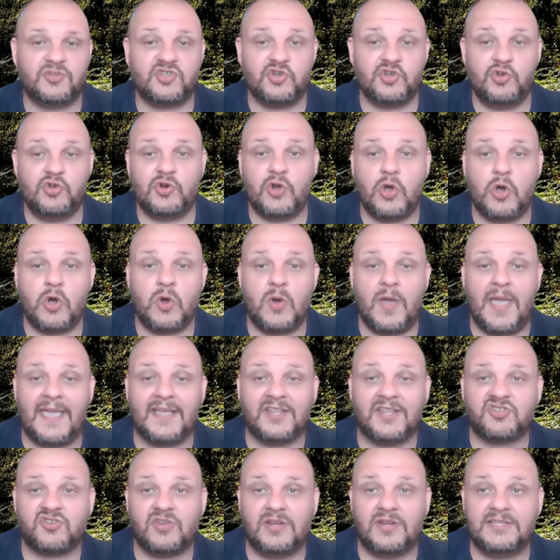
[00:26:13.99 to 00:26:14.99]
Juno
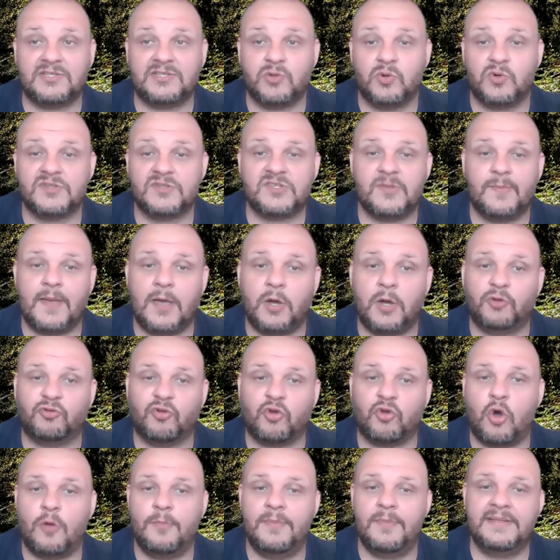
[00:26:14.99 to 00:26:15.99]
actually talks
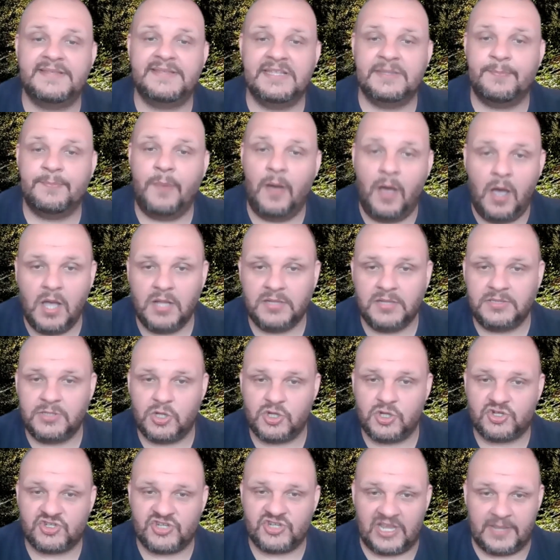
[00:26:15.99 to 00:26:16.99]
about committed
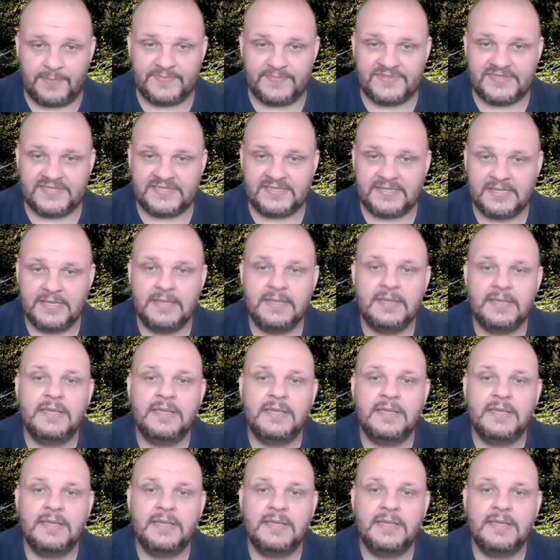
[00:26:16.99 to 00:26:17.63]
partnerships.